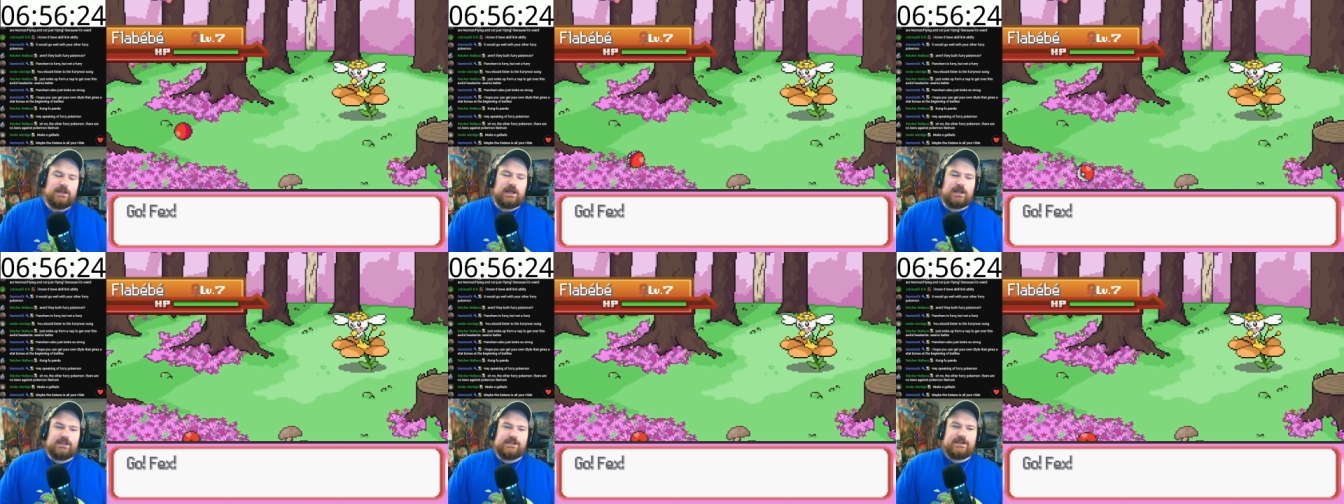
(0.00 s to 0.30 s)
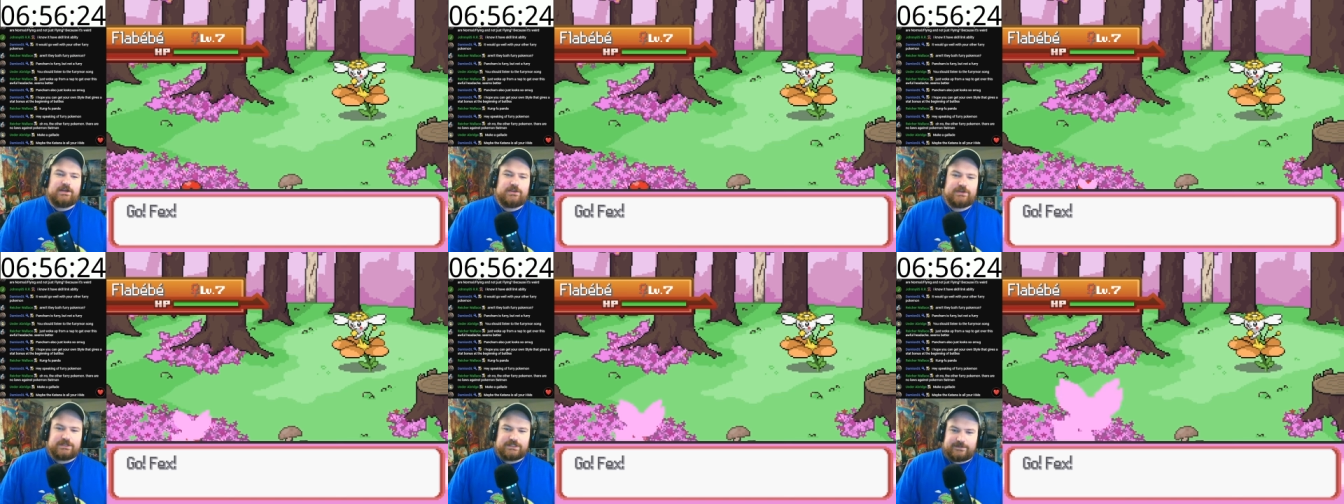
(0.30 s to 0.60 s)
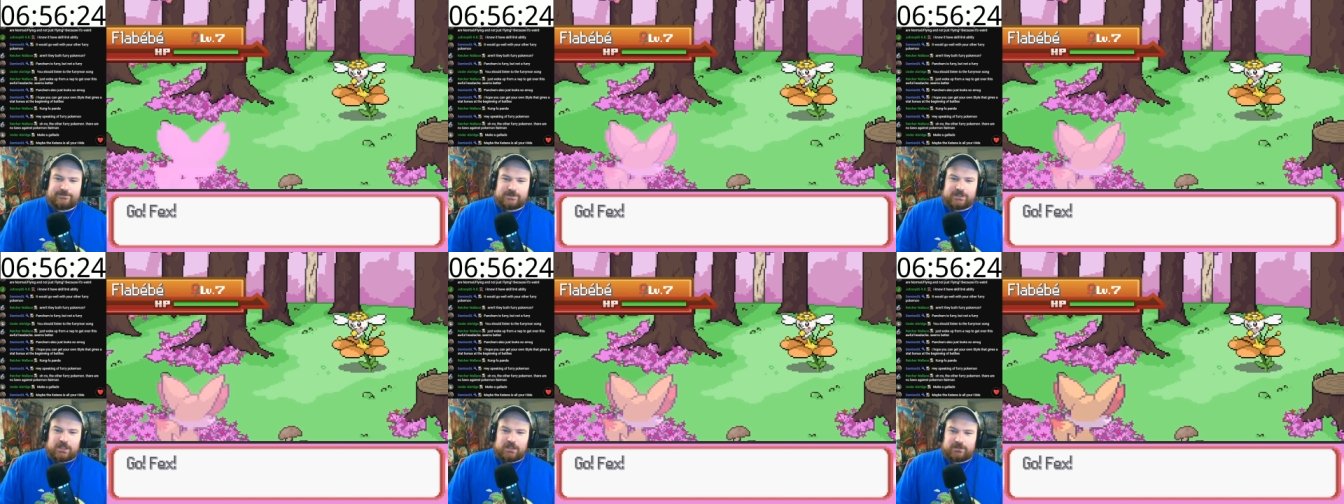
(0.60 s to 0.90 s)
I like how there are
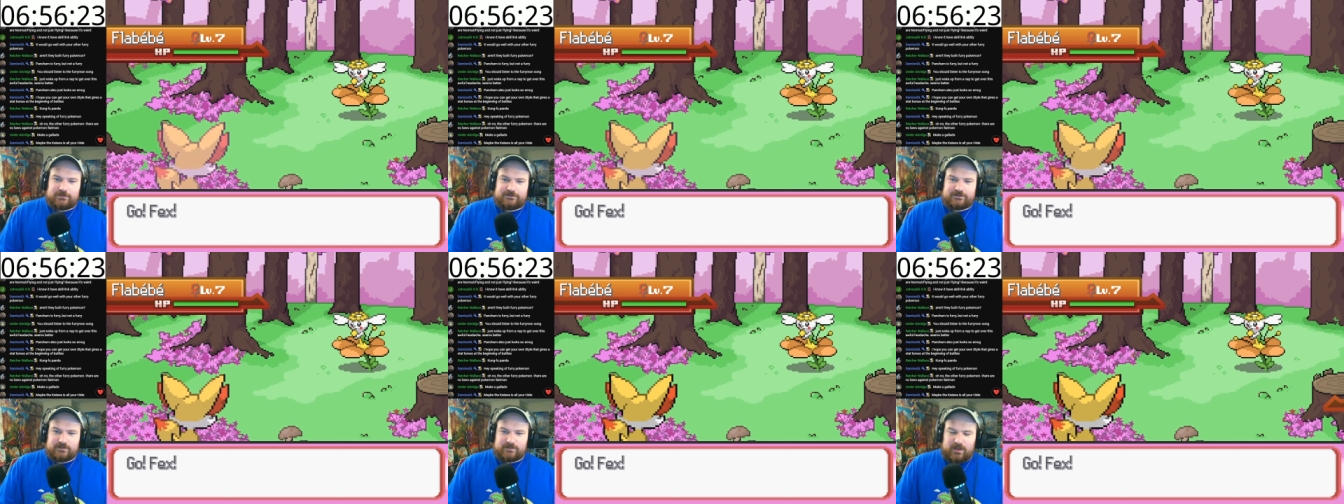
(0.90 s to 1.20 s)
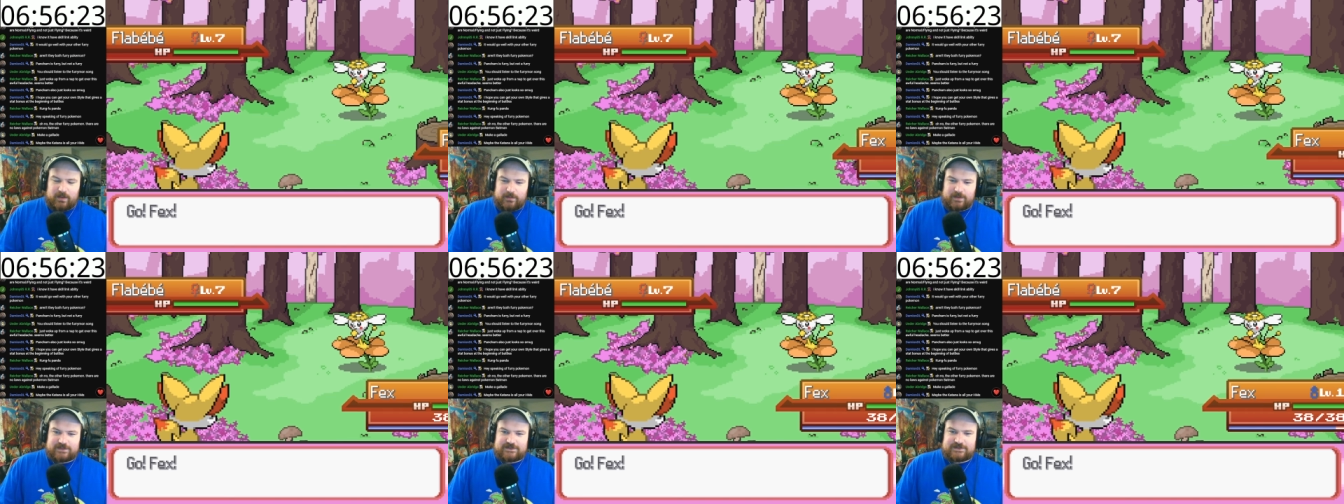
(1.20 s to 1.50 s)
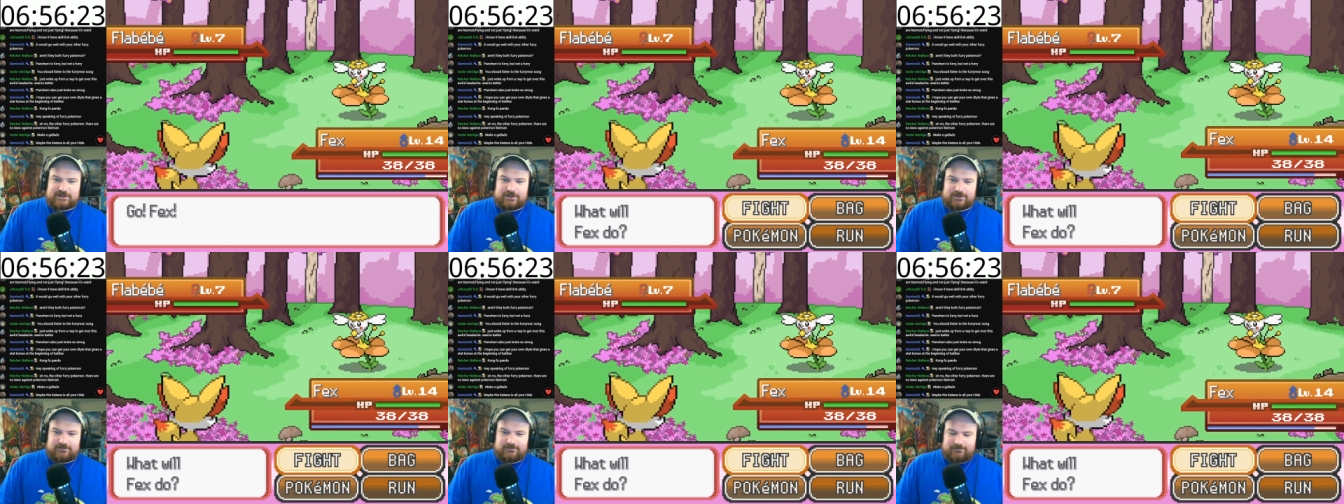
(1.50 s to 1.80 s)
different colorful bebes
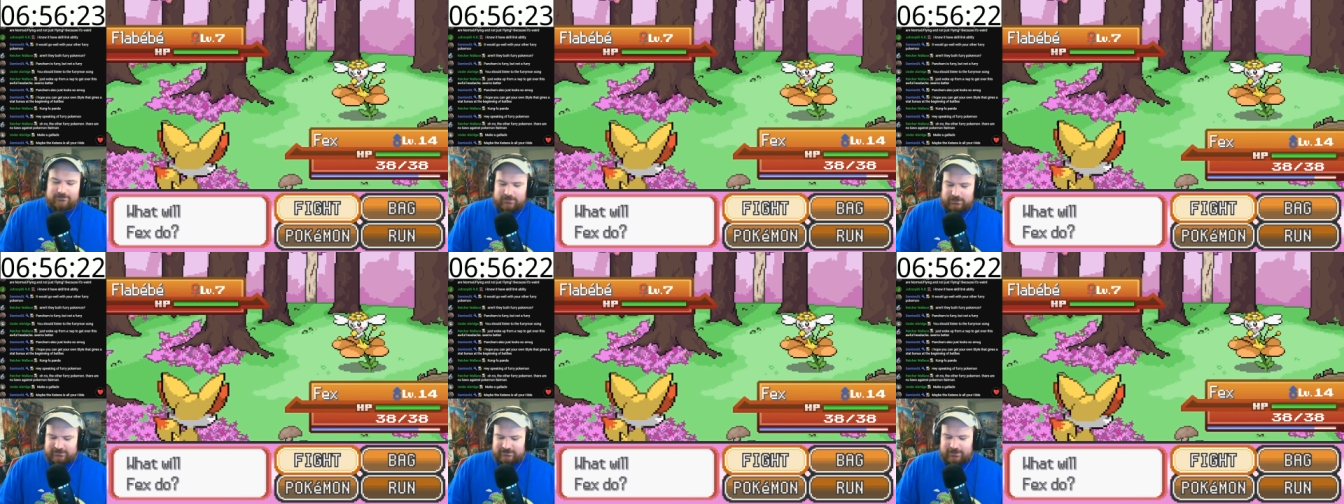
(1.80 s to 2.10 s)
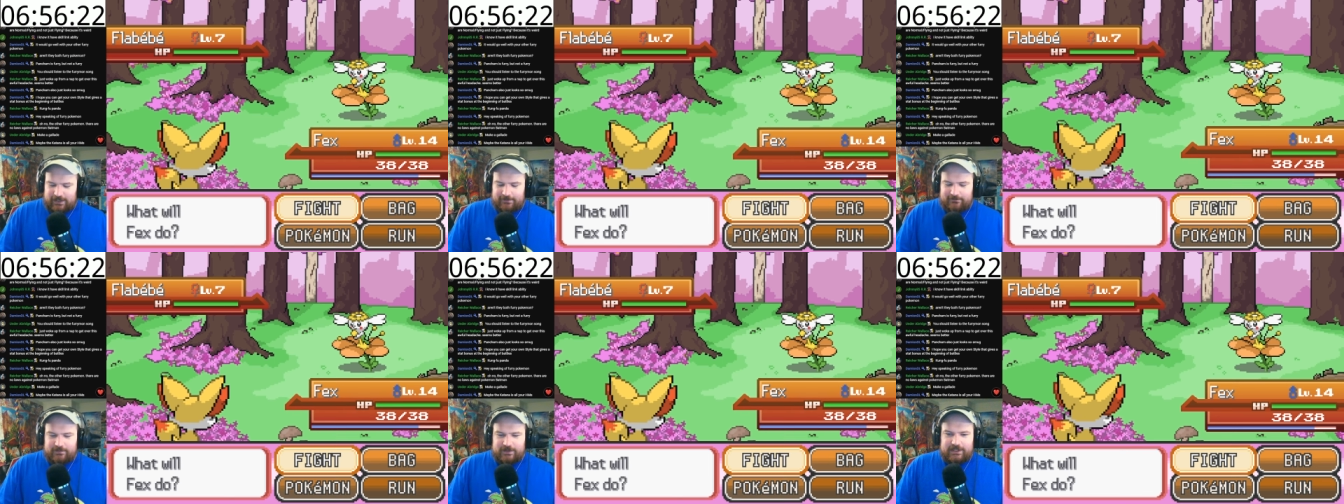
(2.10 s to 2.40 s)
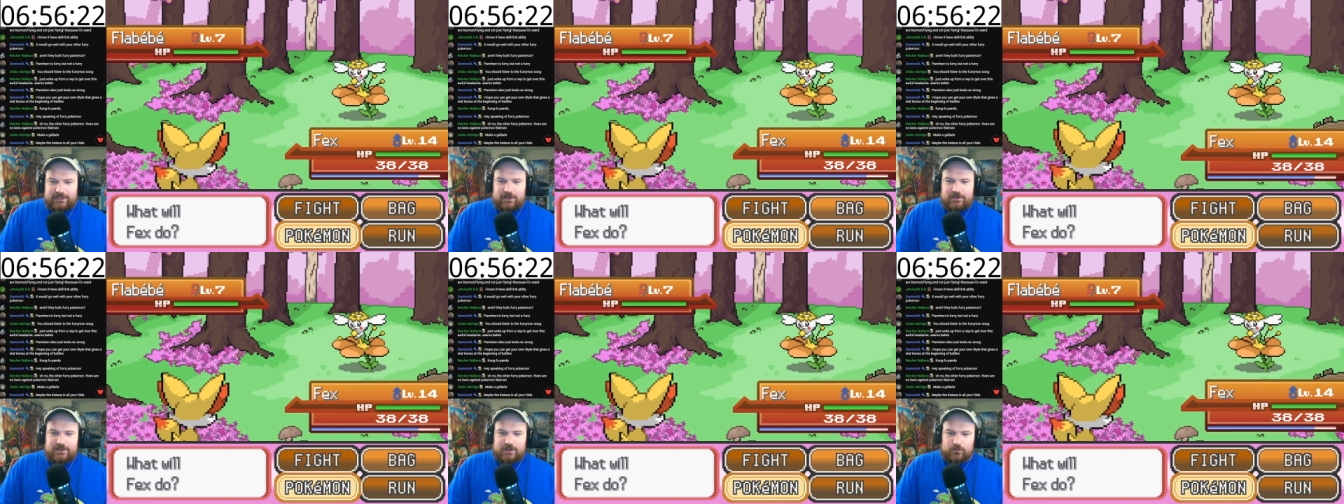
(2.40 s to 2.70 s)
too. I
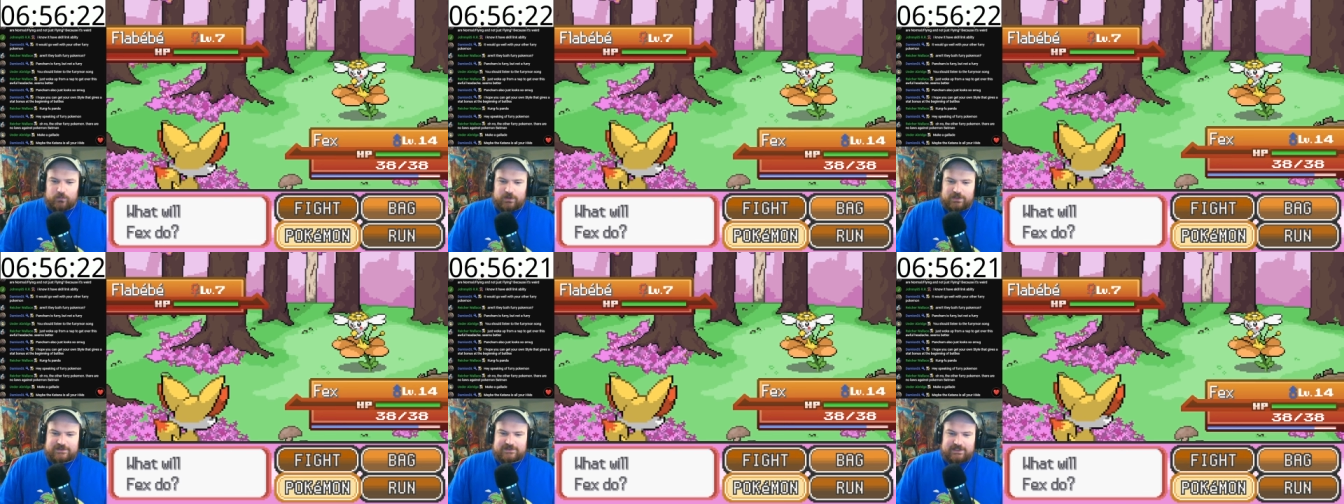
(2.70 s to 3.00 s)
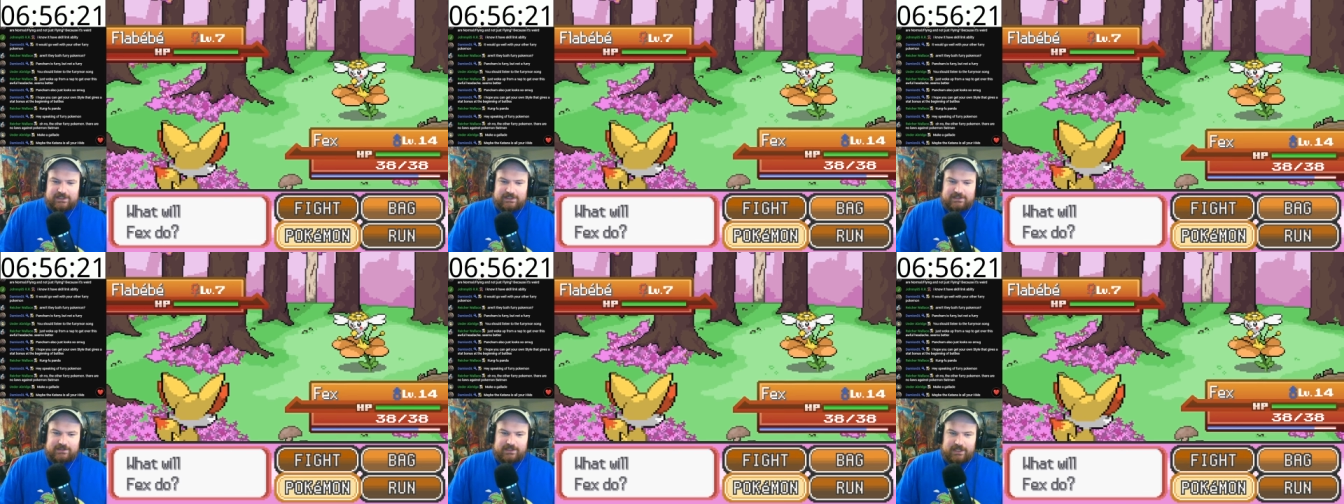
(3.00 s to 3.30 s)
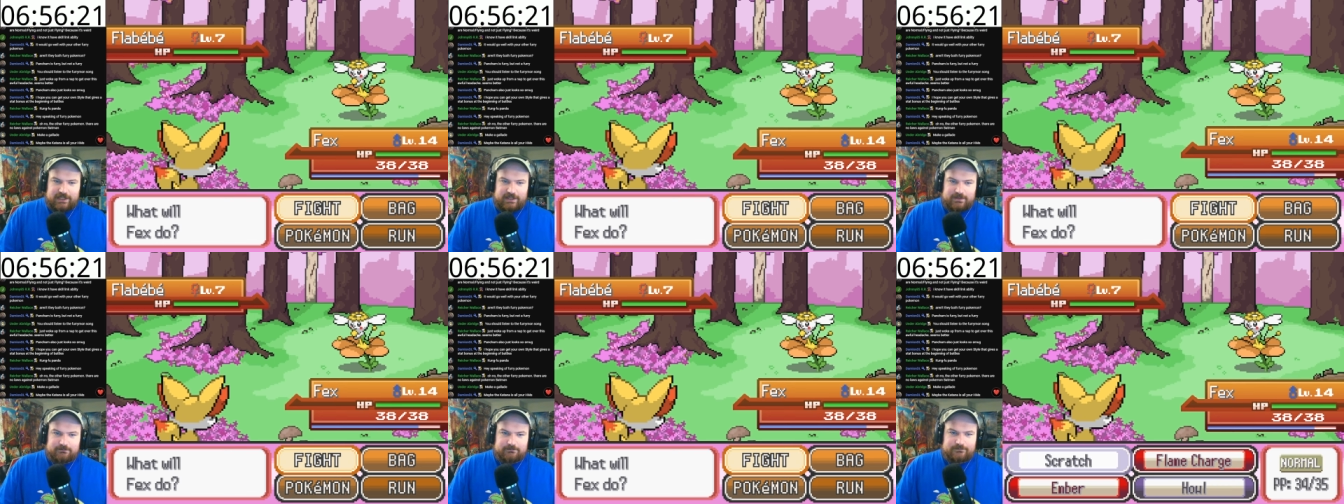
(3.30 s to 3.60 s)
forget how that works in
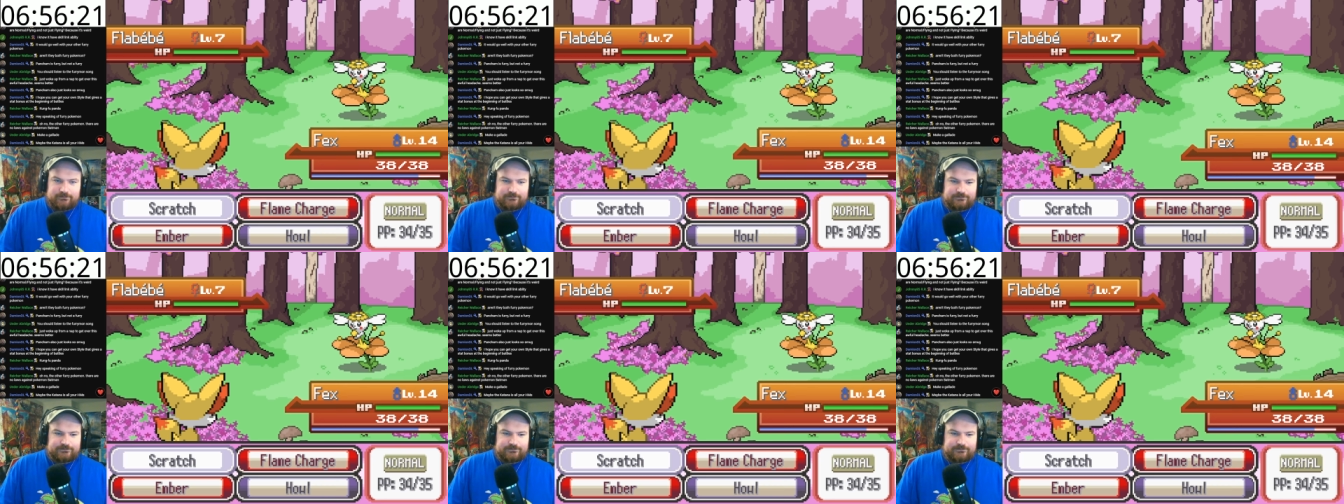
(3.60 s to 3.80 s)
game,